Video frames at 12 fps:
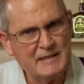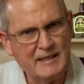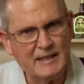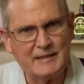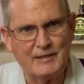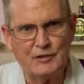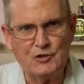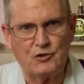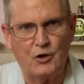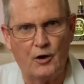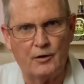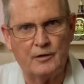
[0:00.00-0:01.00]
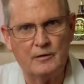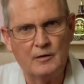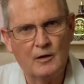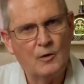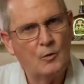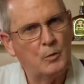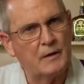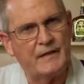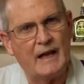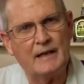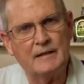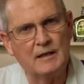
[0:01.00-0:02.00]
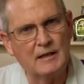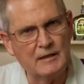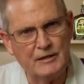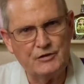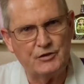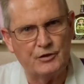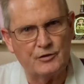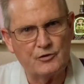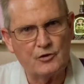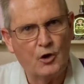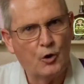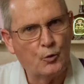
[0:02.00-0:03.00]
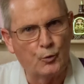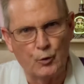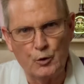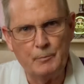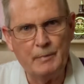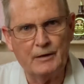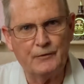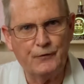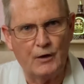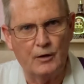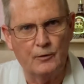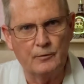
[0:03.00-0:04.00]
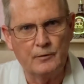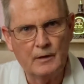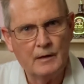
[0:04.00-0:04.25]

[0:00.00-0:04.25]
get this started with that delicious root beer float